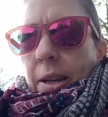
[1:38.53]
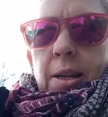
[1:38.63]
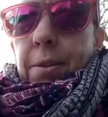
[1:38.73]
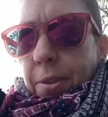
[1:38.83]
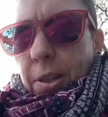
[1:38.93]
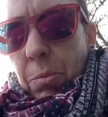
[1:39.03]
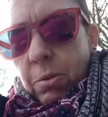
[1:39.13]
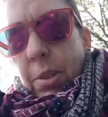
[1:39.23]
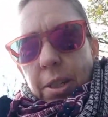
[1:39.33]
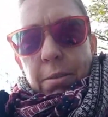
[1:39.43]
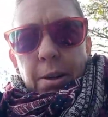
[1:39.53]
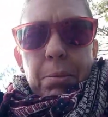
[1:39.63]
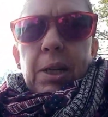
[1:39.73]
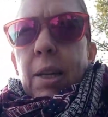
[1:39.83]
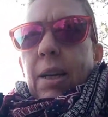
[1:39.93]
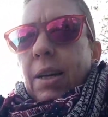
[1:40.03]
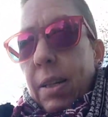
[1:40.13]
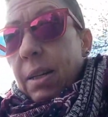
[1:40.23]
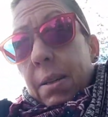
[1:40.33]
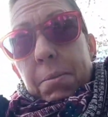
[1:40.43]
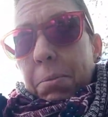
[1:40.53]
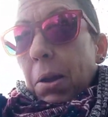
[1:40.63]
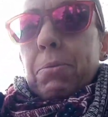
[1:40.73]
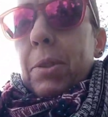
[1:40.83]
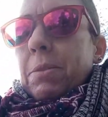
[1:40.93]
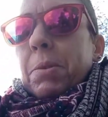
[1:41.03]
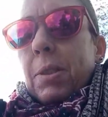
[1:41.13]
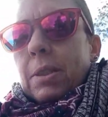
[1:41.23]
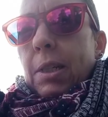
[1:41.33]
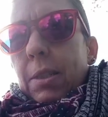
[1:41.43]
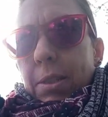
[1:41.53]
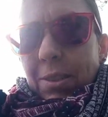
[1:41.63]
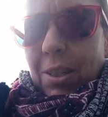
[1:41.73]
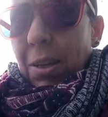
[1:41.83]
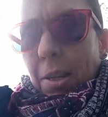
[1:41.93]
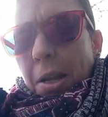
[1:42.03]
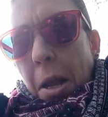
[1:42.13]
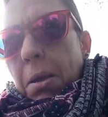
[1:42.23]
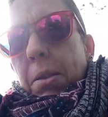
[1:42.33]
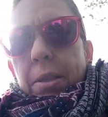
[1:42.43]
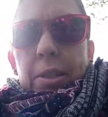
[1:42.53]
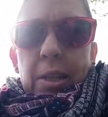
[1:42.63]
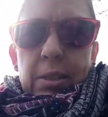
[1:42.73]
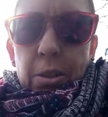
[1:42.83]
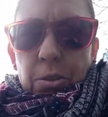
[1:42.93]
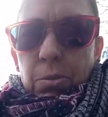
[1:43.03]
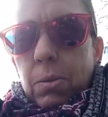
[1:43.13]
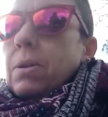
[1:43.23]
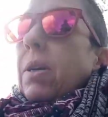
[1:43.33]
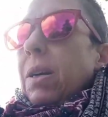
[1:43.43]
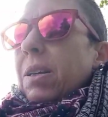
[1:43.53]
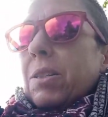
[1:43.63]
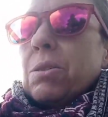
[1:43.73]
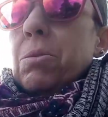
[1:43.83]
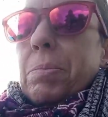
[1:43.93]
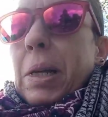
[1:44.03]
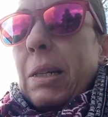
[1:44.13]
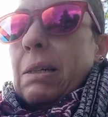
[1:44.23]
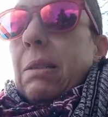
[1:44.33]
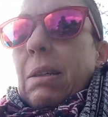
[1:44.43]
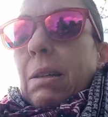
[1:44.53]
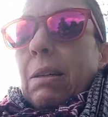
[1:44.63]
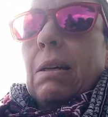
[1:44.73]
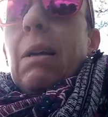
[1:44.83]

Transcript: and I find them all really creamy, and everyone's giving me suggestions. So the other day I had a short black in there,